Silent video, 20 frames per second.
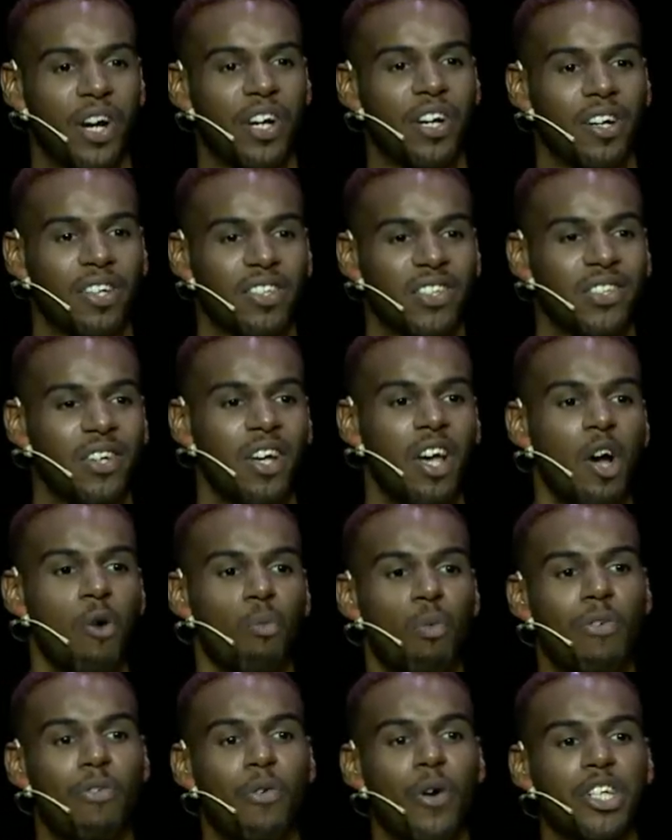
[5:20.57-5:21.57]
products
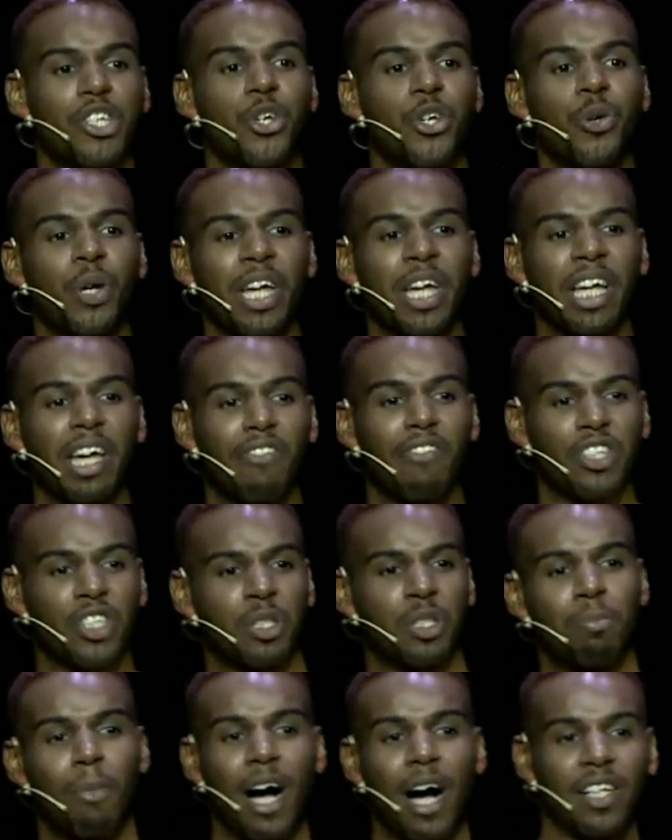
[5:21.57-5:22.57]
with which you can give a
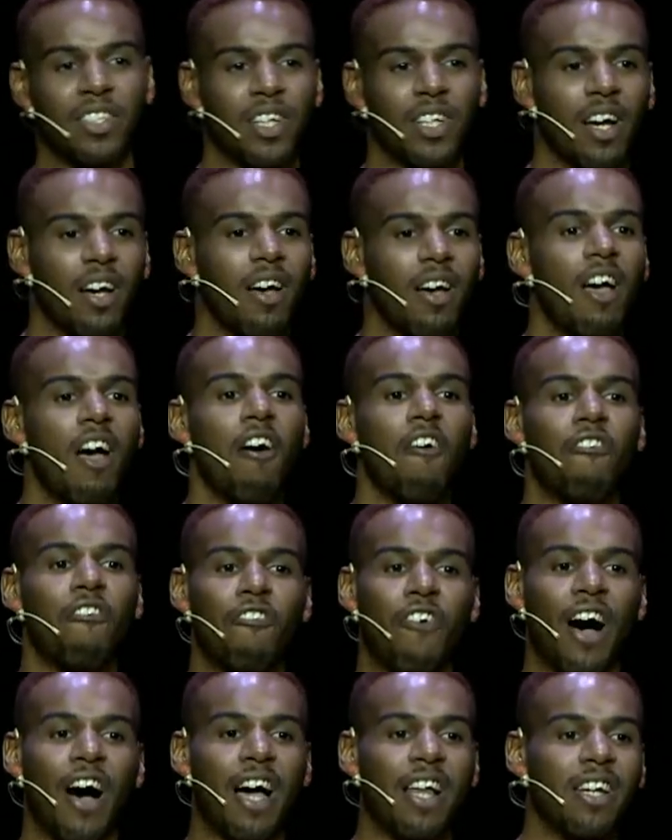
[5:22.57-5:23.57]
smarter,
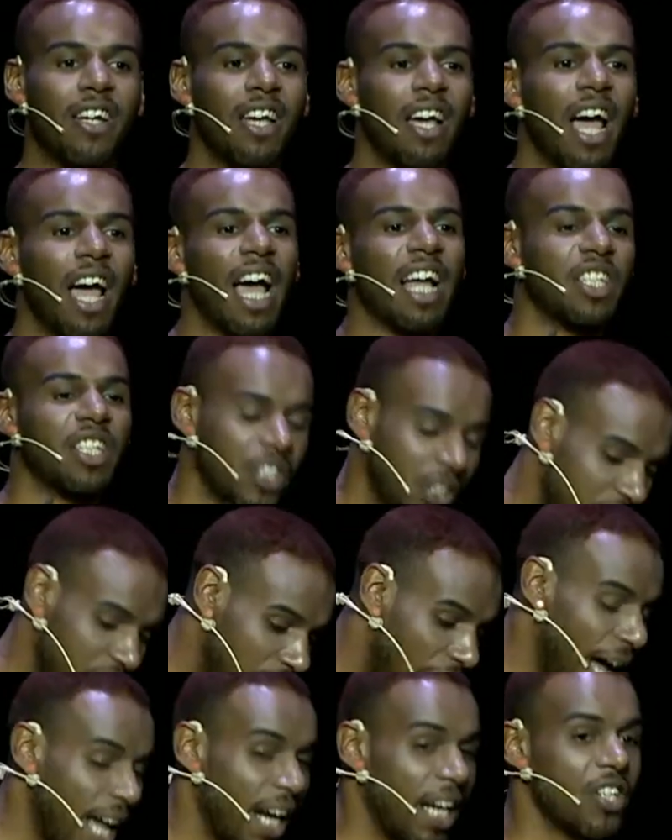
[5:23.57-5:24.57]
fun, and
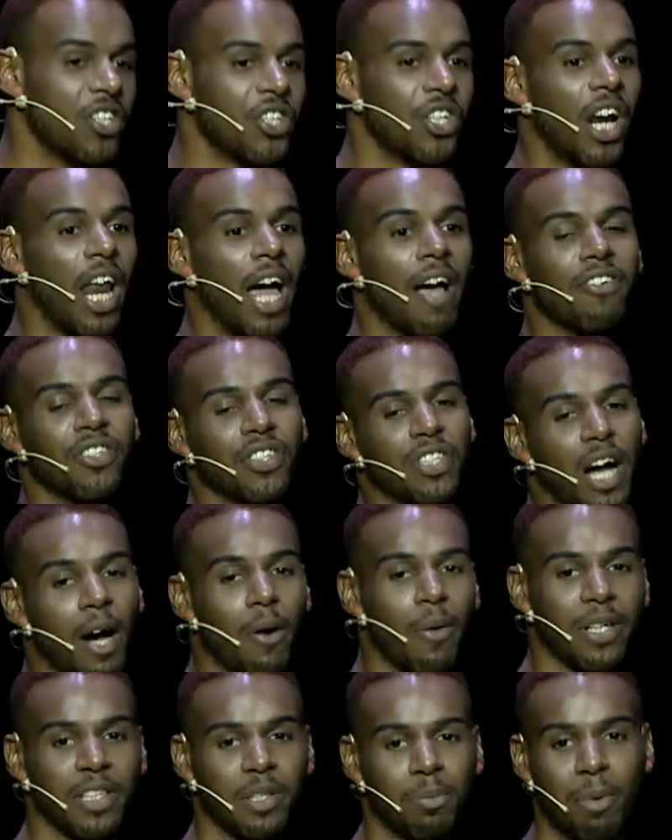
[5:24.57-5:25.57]
stylish
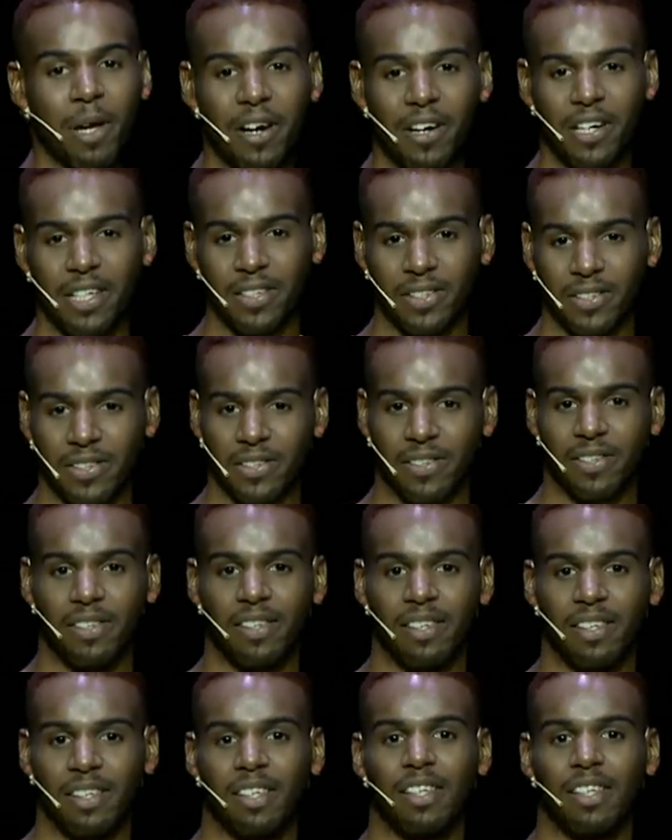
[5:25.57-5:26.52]
lifestyle experience.